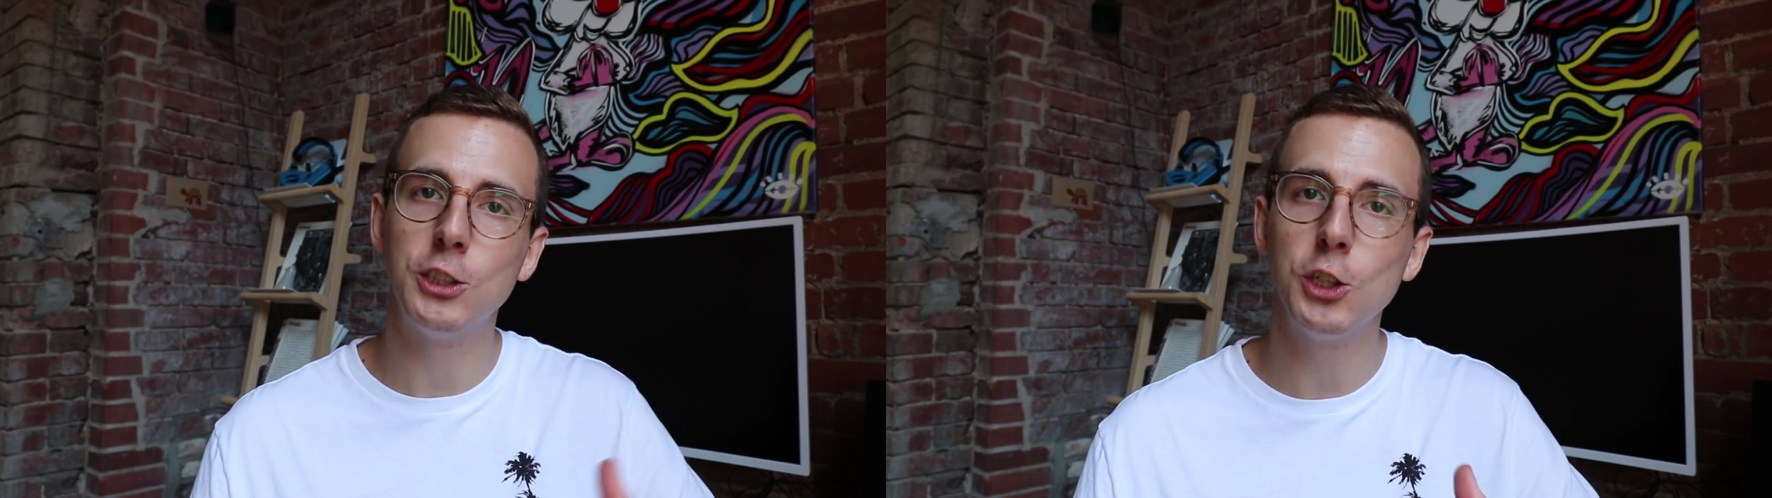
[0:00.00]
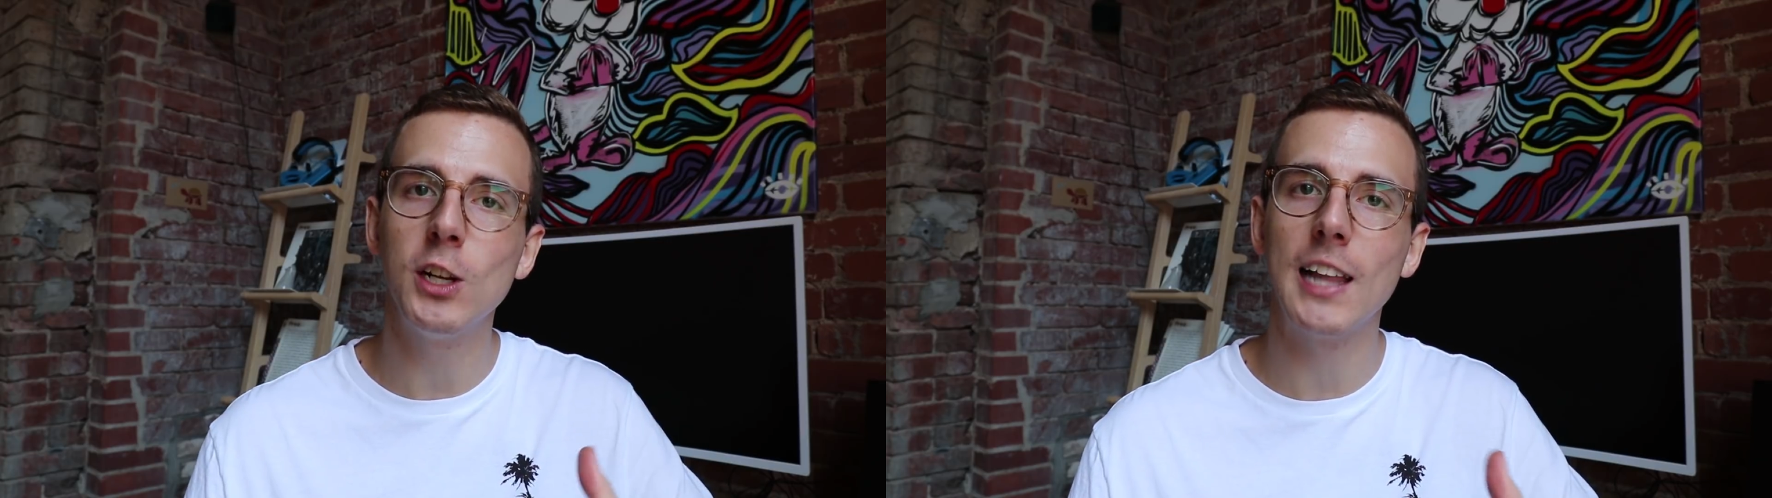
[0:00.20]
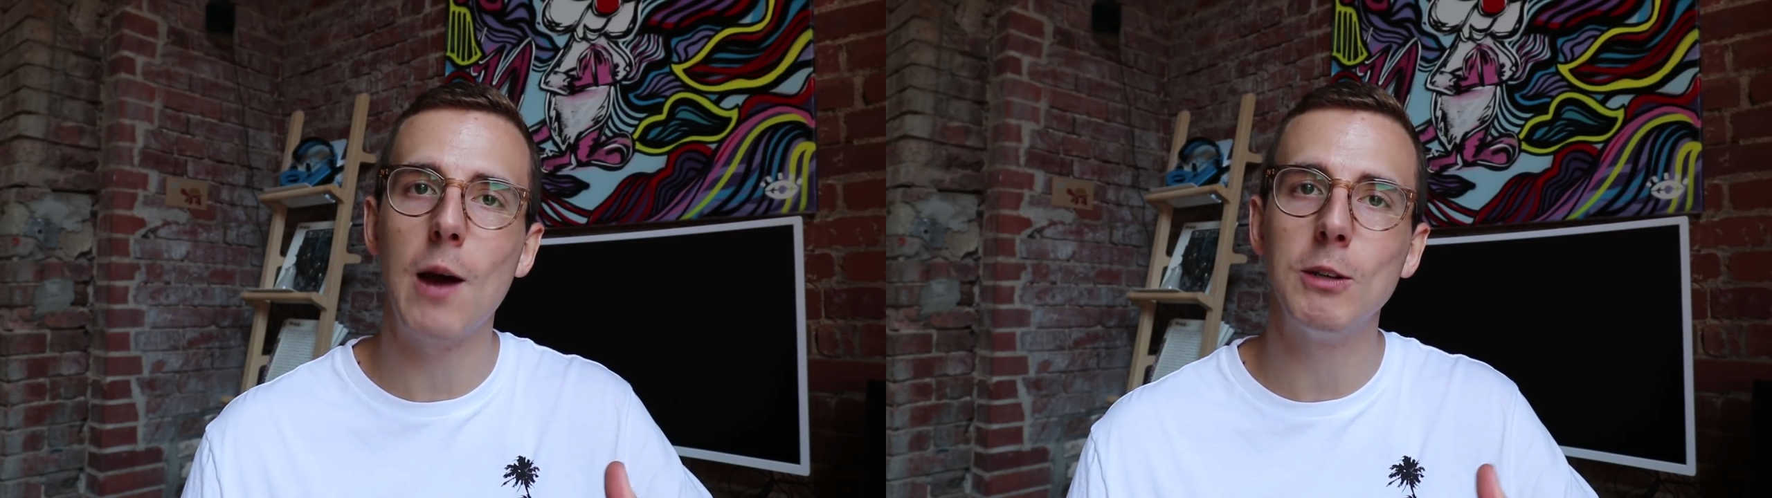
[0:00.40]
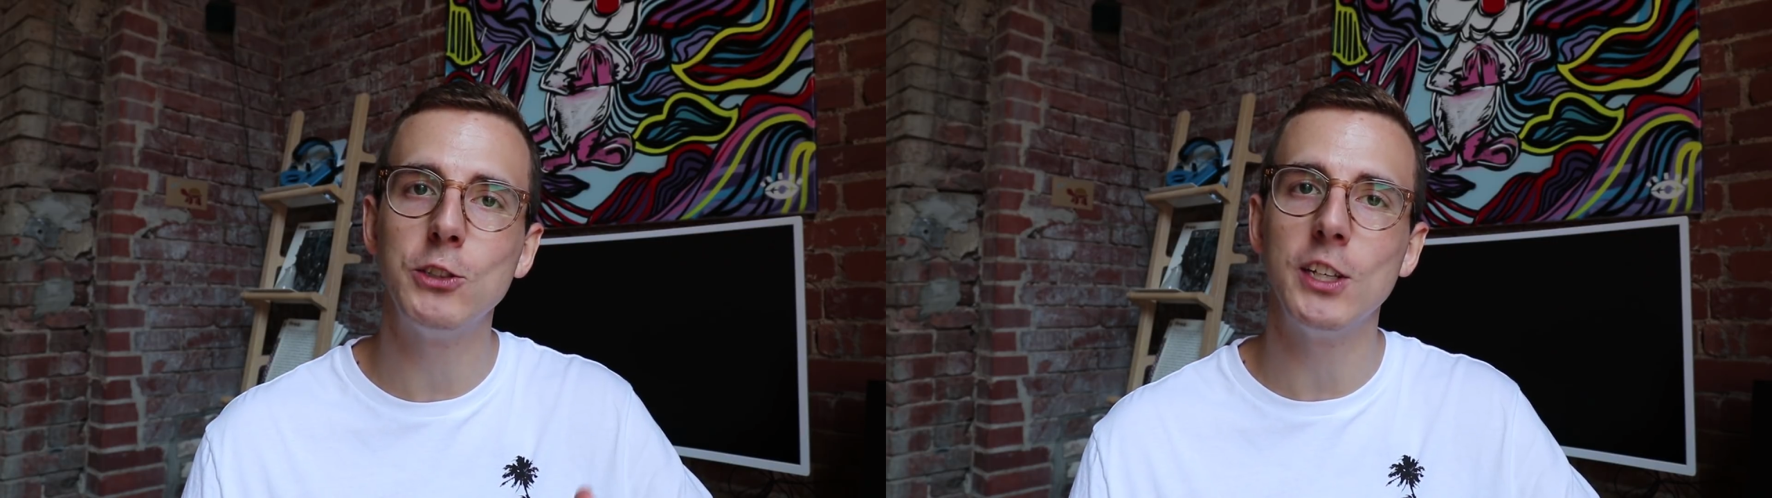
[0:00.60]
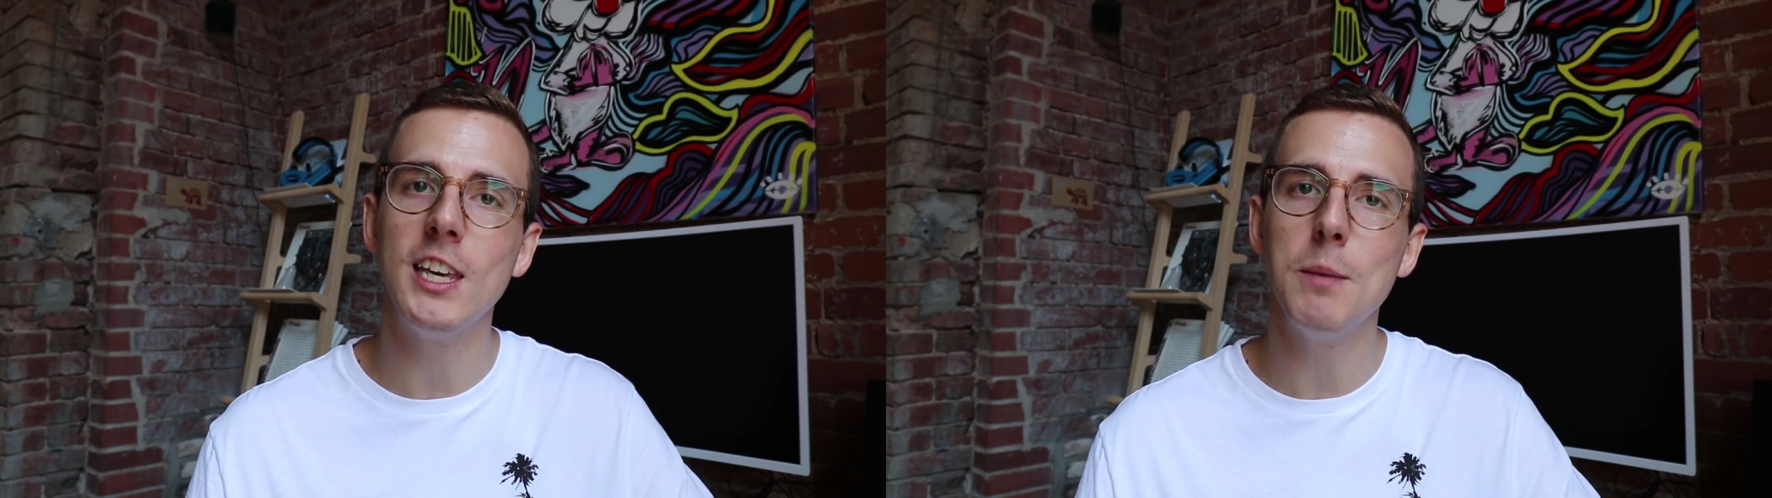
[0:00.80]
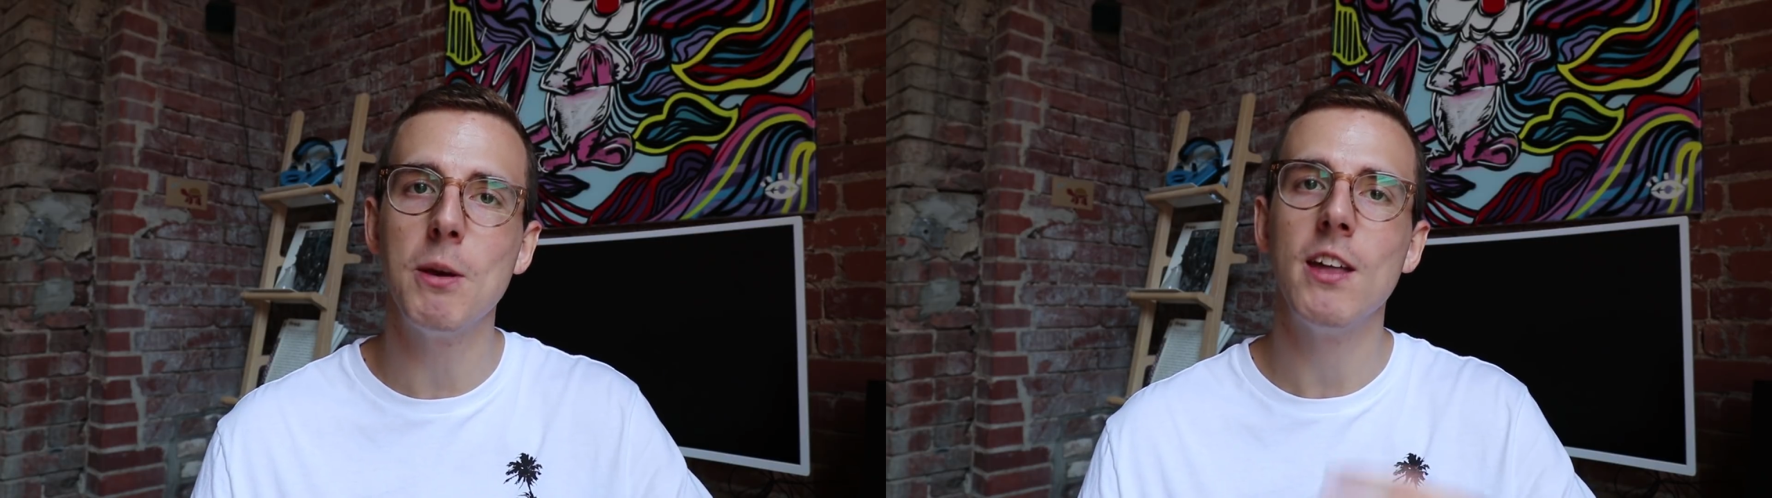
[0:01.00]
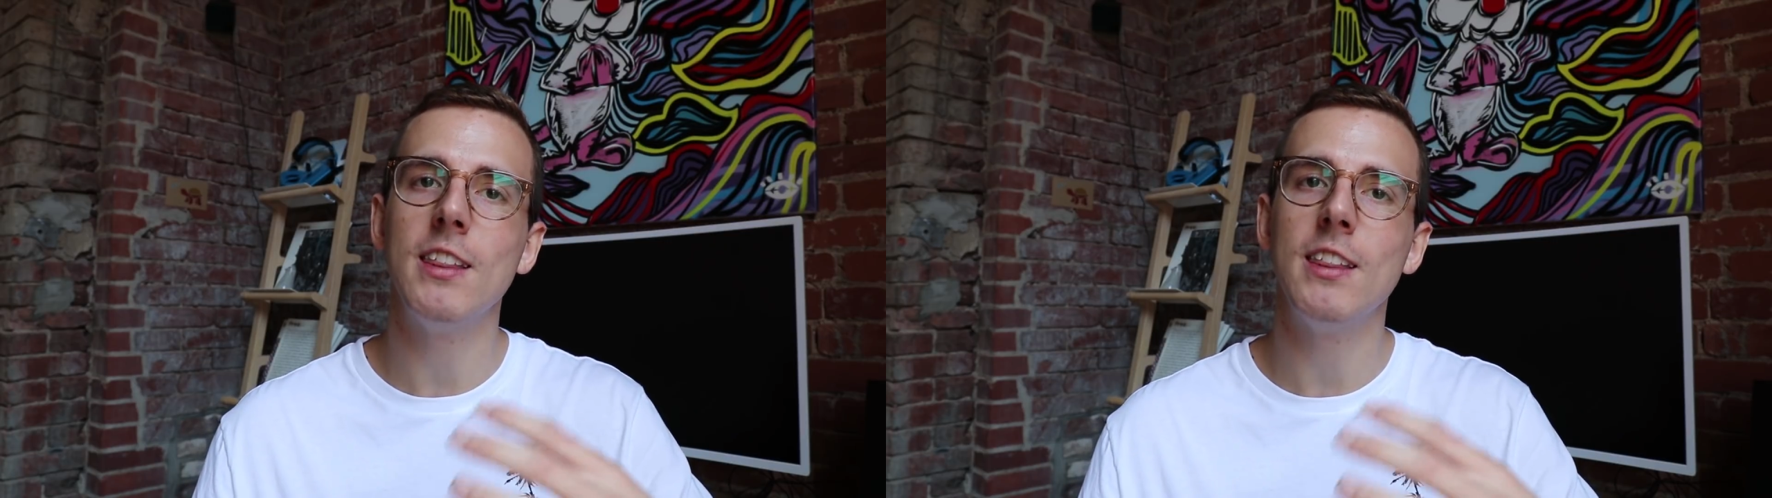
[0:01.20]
should allow us to keep